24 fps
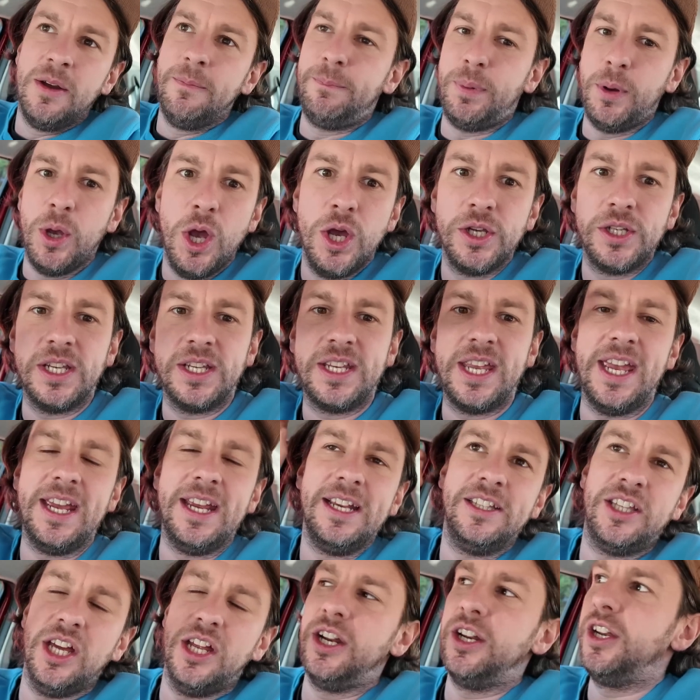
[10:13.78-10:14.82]
Burger
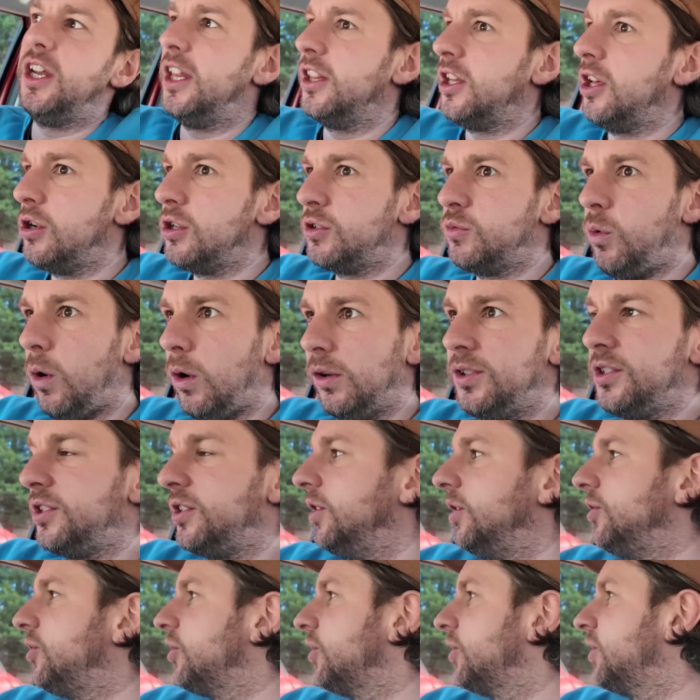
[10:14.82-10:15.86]
King, those ones
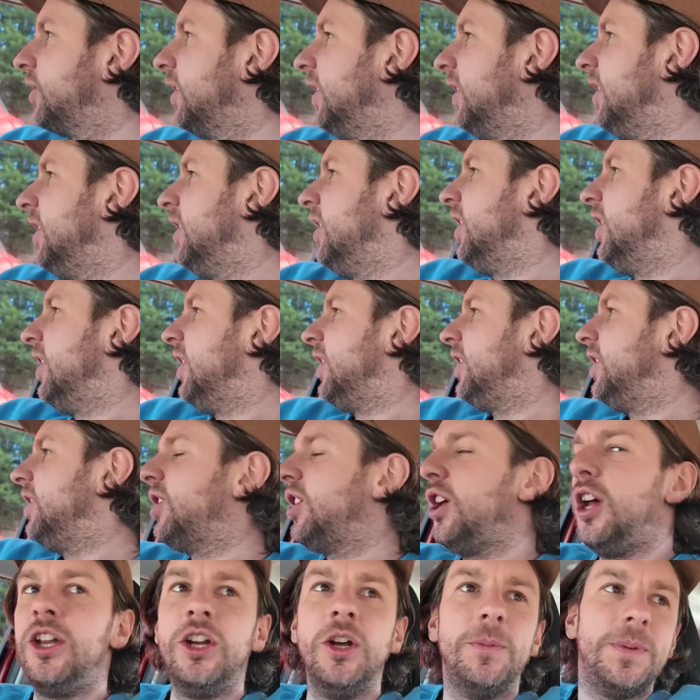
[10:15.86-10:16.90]
that just, you
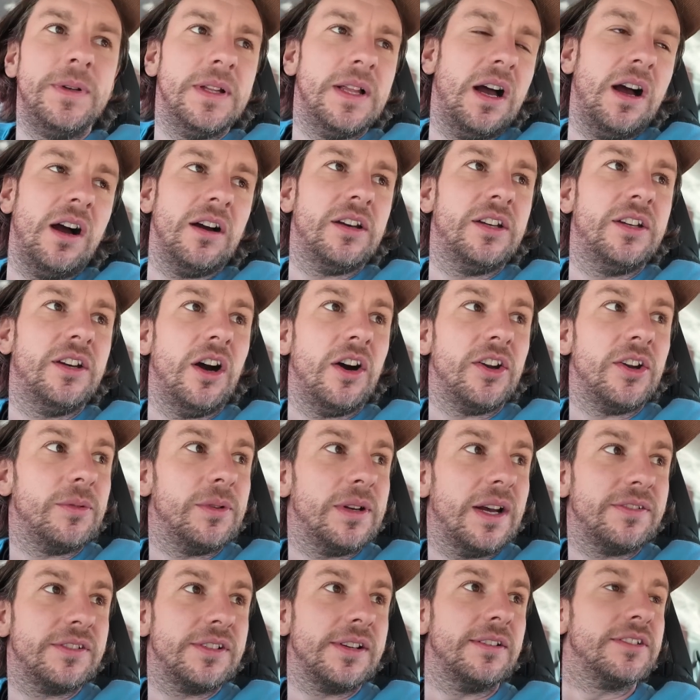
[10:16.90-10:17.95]
turn up and you're like, oh God, I'm
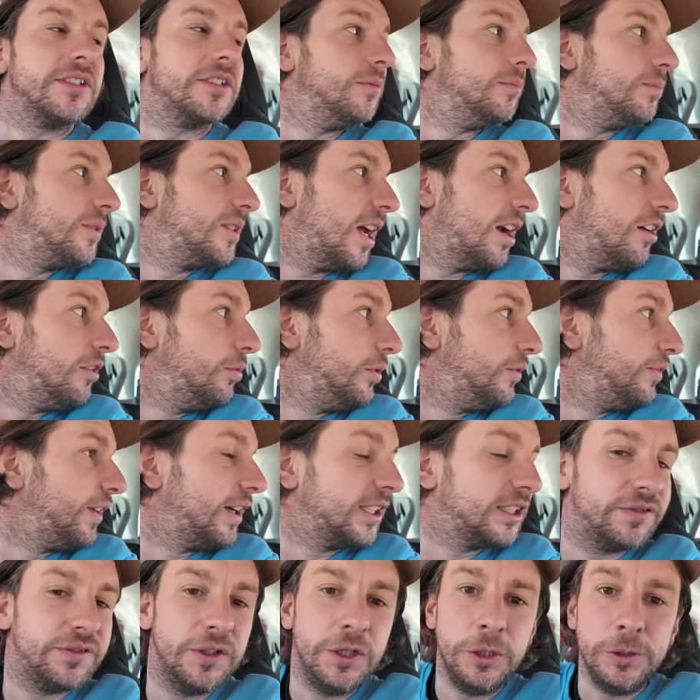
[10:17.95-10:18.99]
going to have some terrible
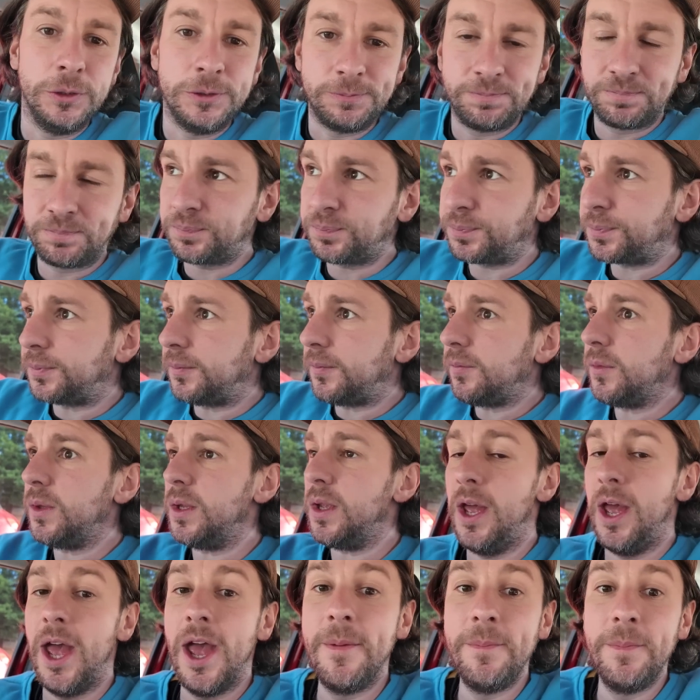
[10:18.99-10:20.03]
fast food.
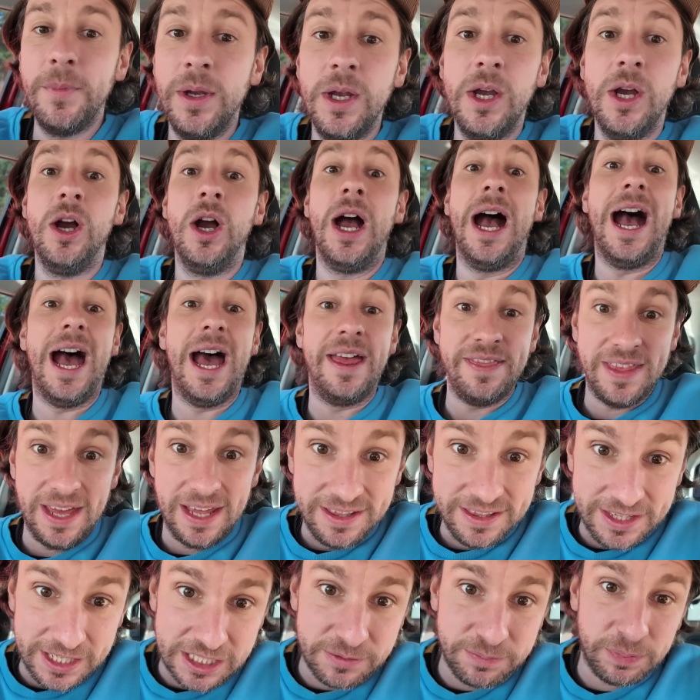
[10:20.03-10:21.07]
And
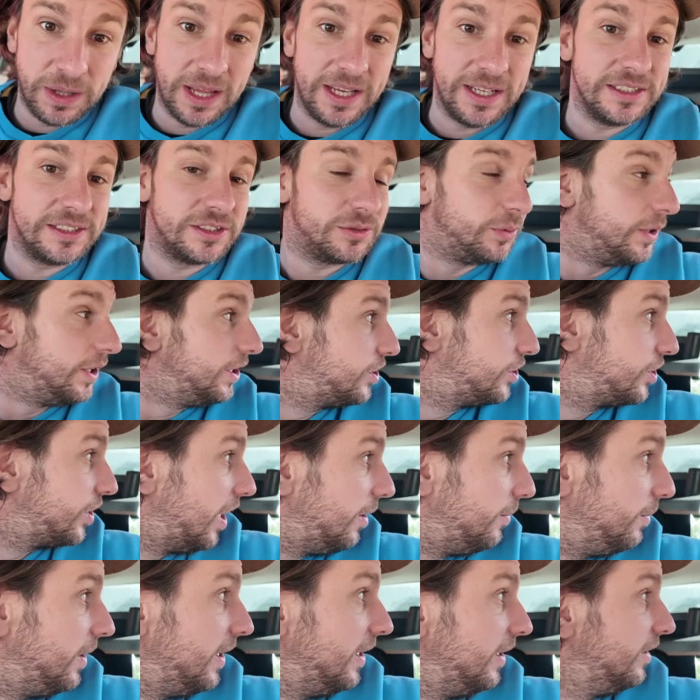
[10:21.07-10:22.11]
then this place, which,
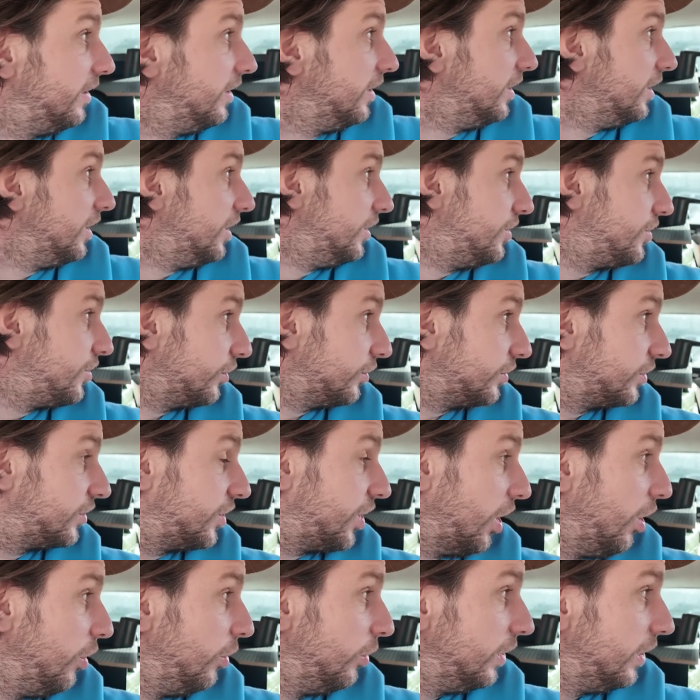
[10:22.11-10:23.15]
I mean, just
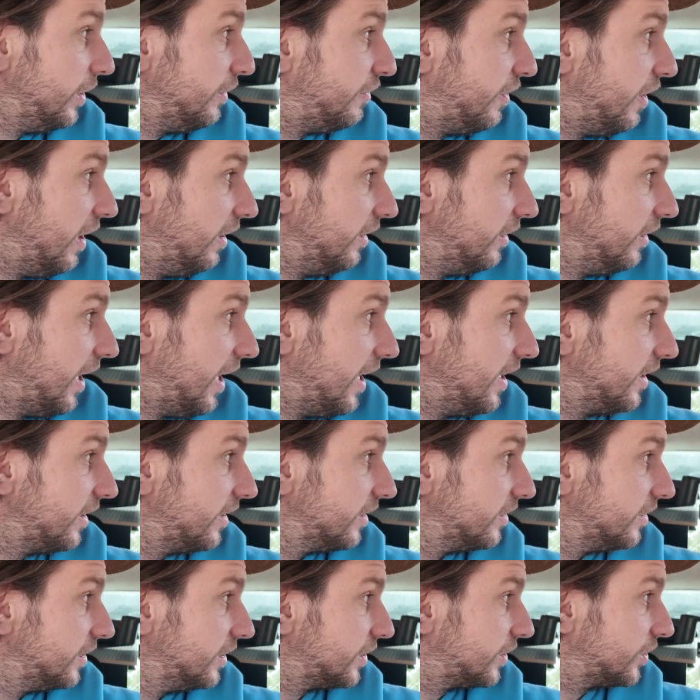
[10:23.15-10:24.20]
totally felt like
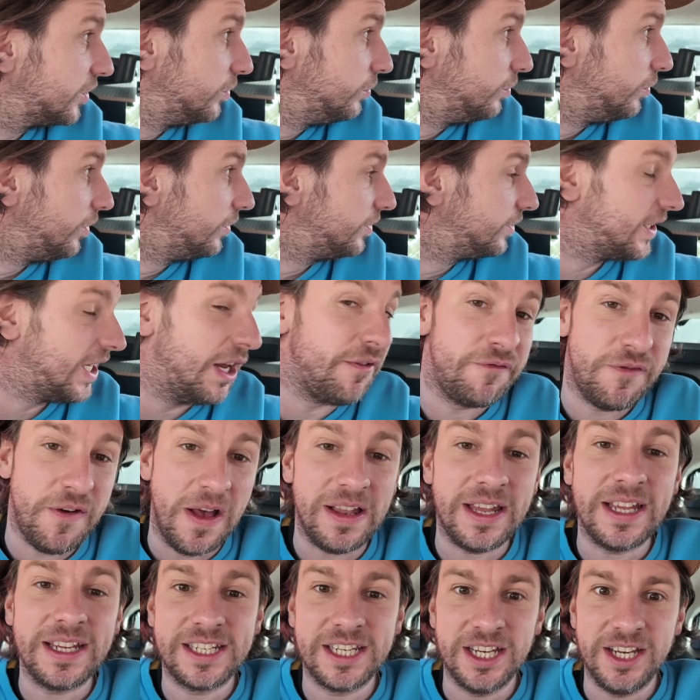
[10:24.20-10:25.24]
it felt
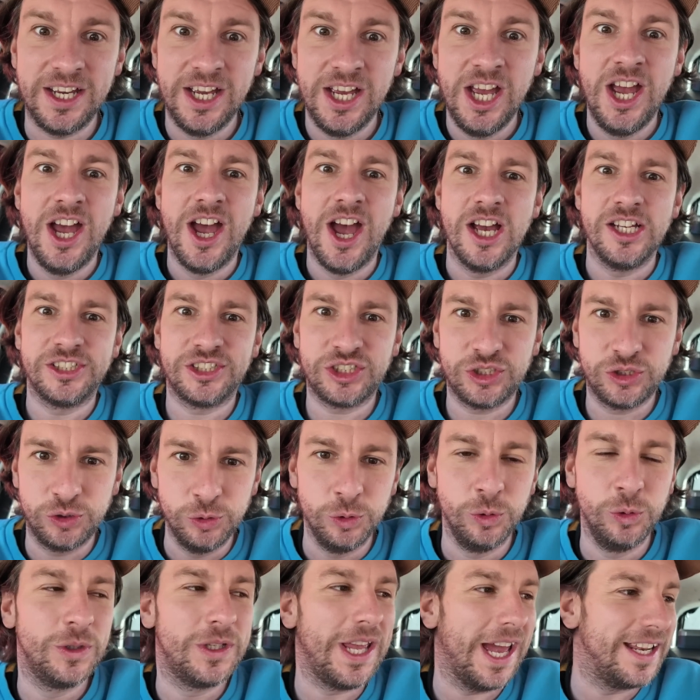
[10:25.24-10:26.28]
like a
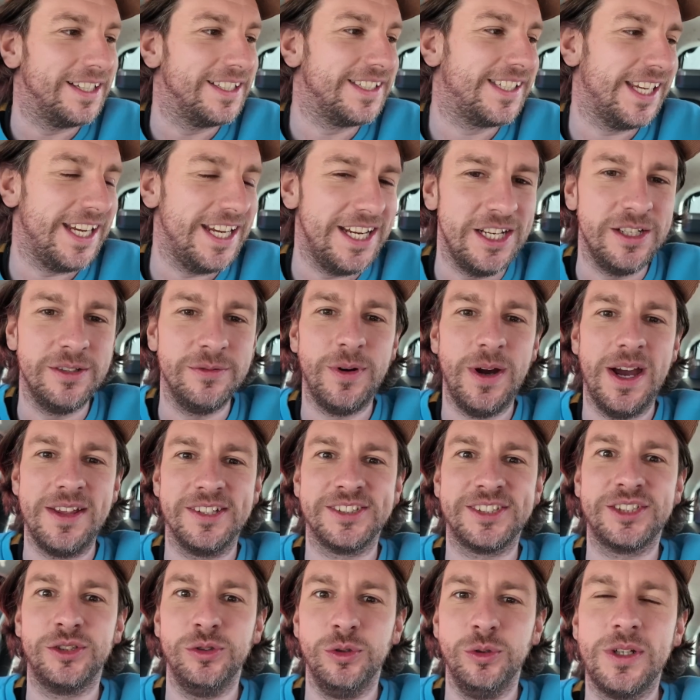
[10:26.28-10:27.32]
school canteen, where the
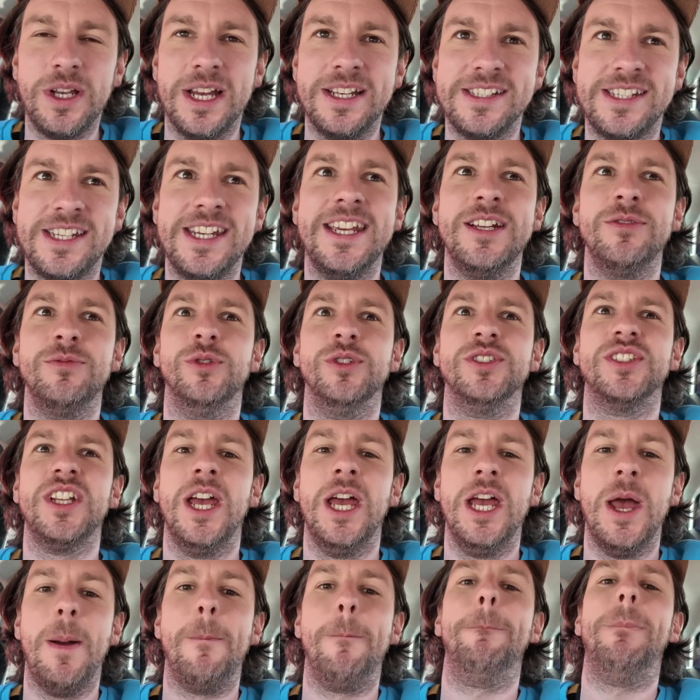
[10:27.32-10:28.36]
school canteen was
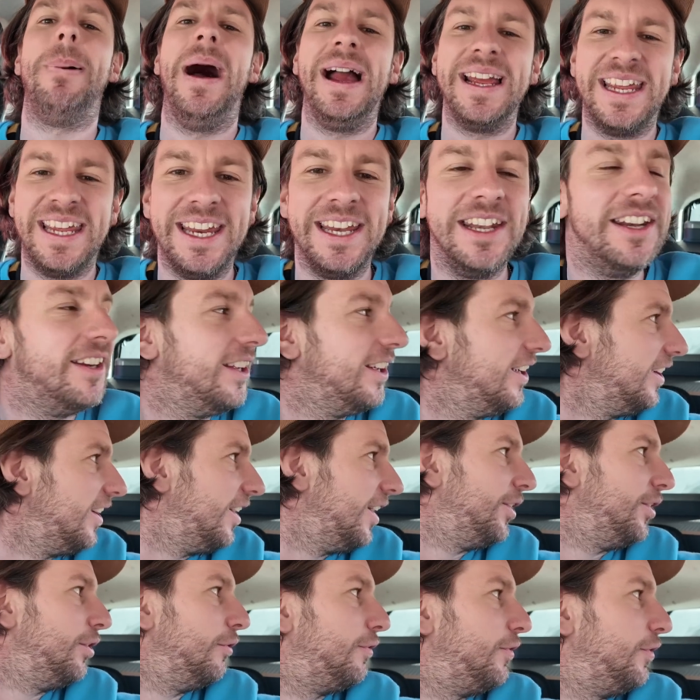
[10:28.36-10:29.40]
banging
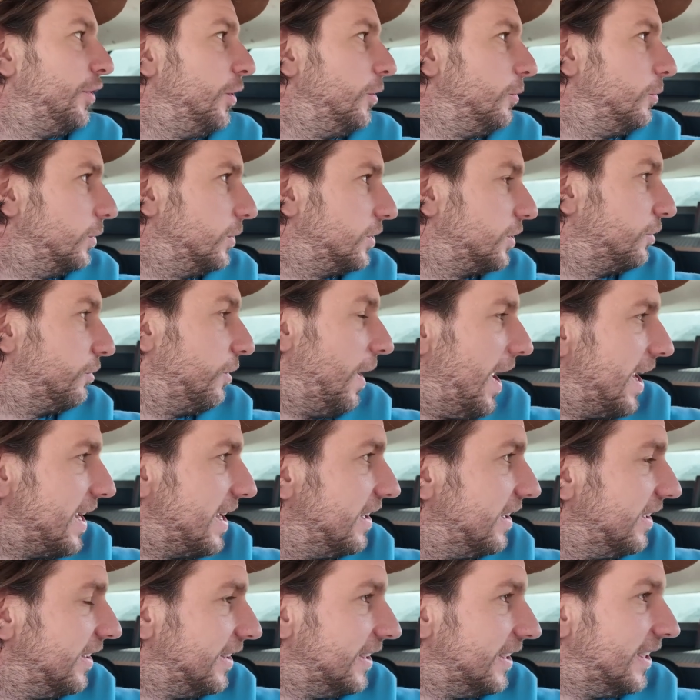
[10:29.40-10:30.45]
and the food was
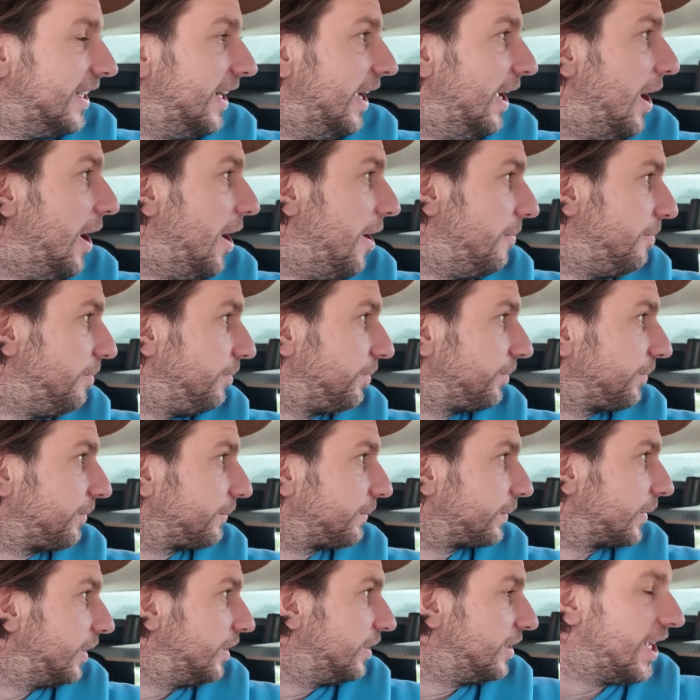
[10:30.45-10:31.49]
great.
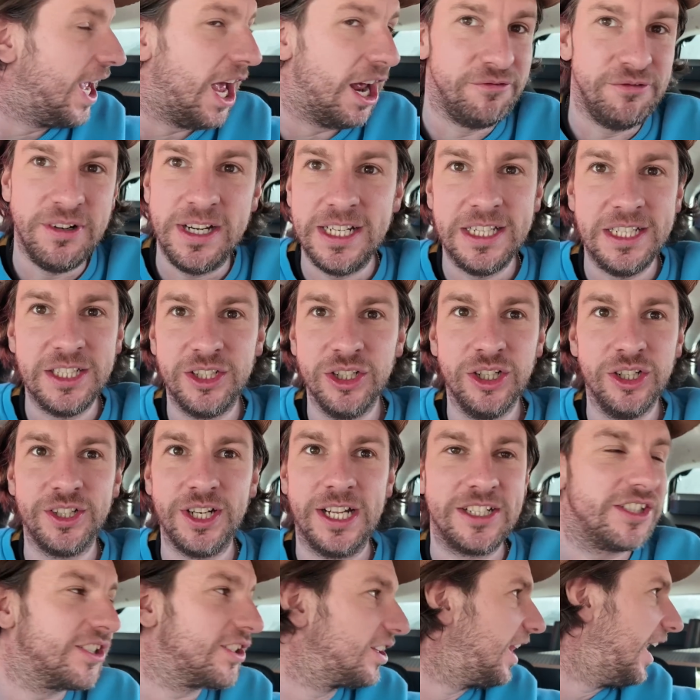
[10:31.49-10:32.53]
Yeah, really good.
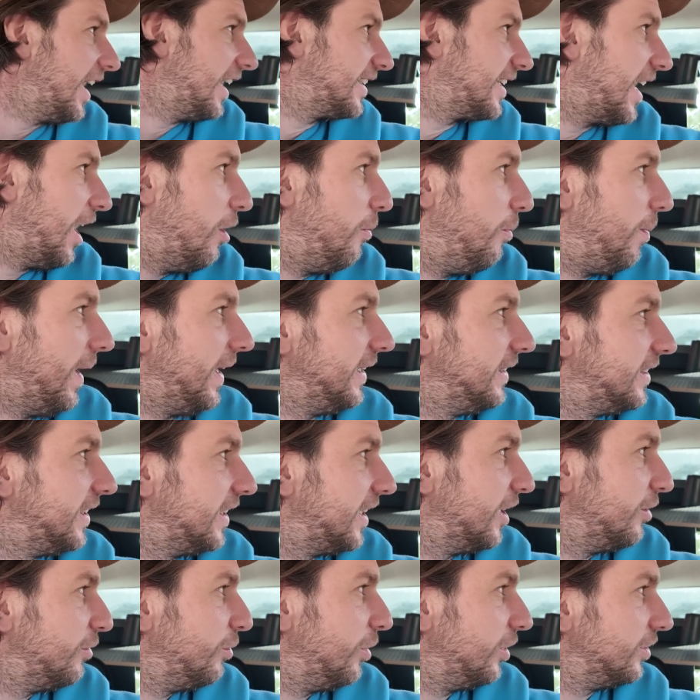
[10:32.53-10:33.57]
I just liked how
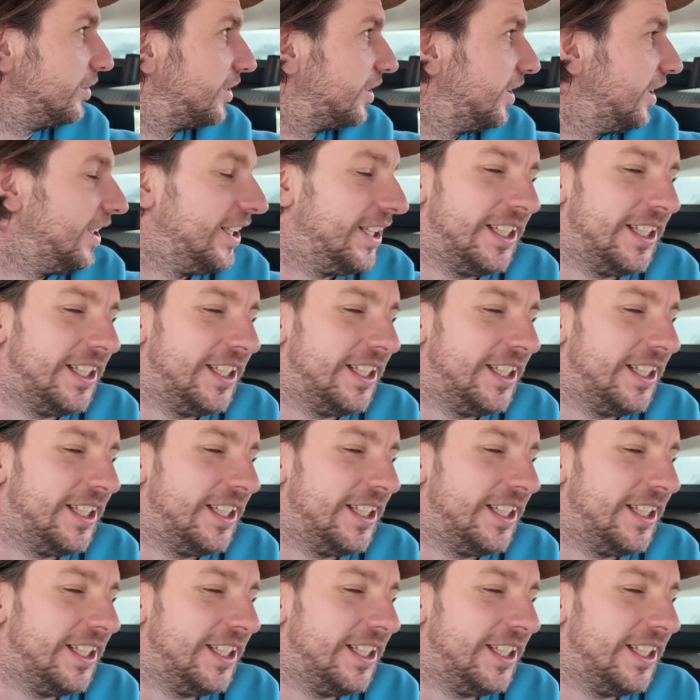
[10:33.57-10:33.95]
basic it was.